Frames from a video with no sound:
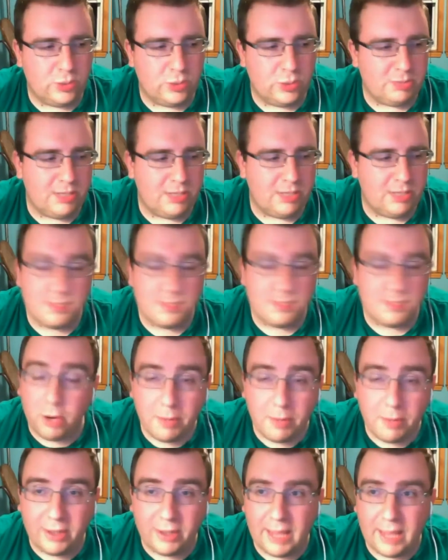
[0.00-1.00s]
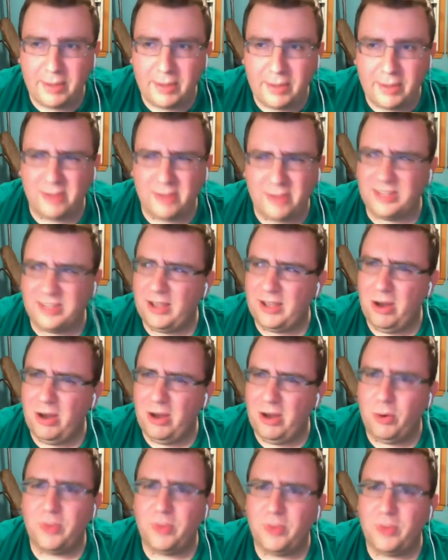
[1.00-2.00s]
Plays Pokemon came out, I was like,
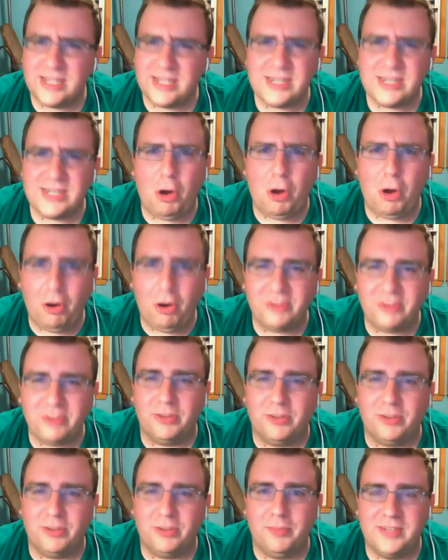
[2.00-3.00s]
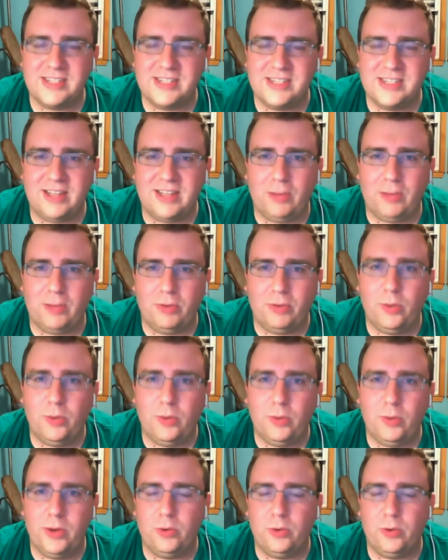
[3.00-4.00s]
oh, this is awesome. This is like a really
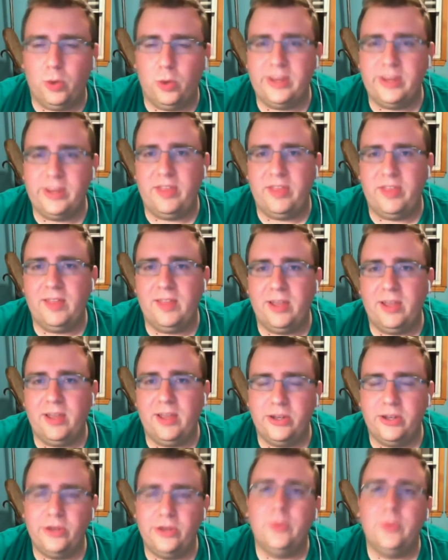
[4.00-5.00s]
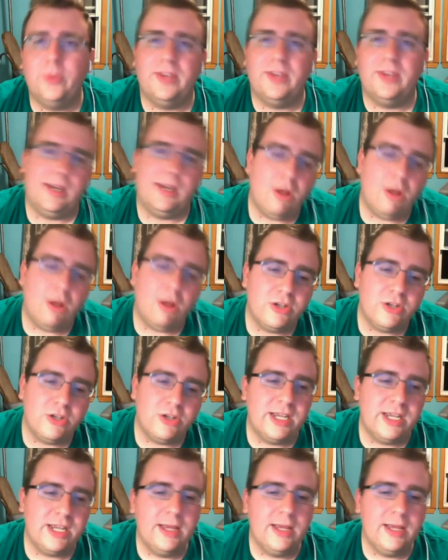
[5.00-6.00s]
weird, quirky thing that you can do with the
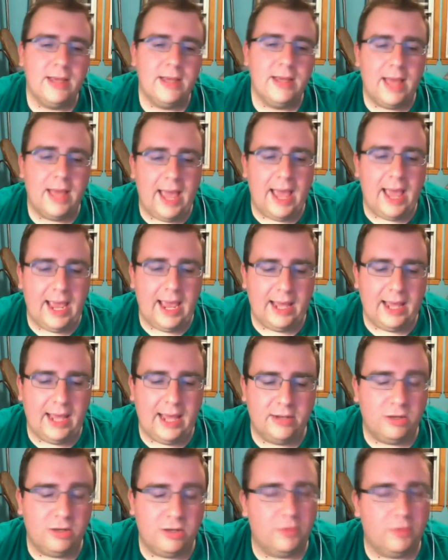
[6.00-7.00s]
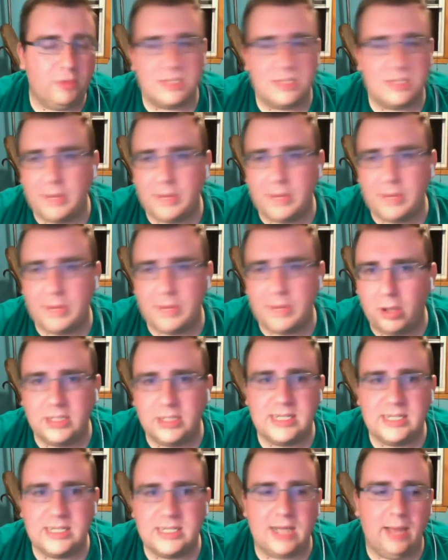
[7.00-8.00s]
technology, and the speed
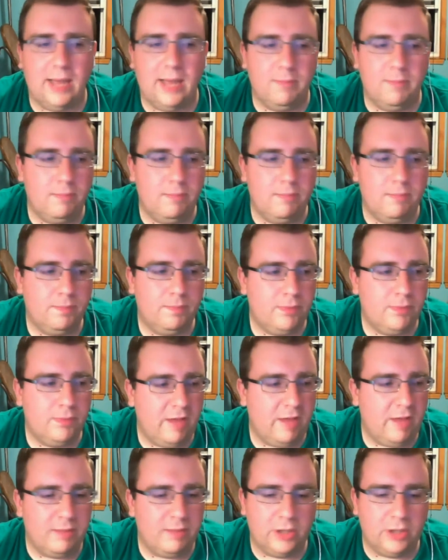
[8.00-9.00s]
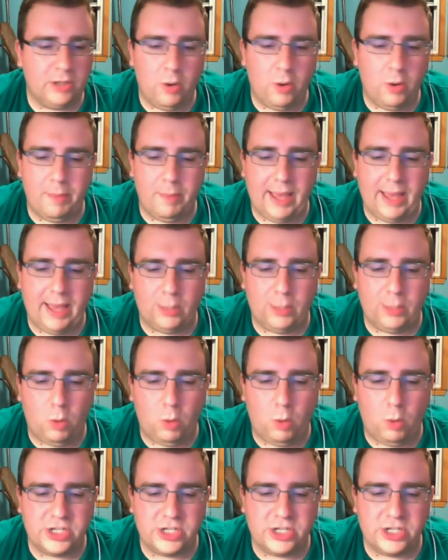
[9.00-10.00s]
runs. I've been going back and
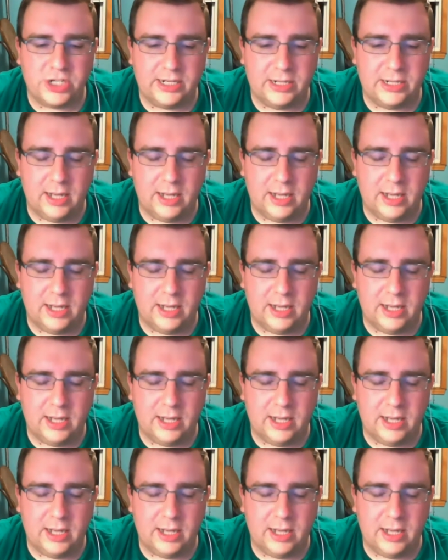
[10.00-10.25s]
watching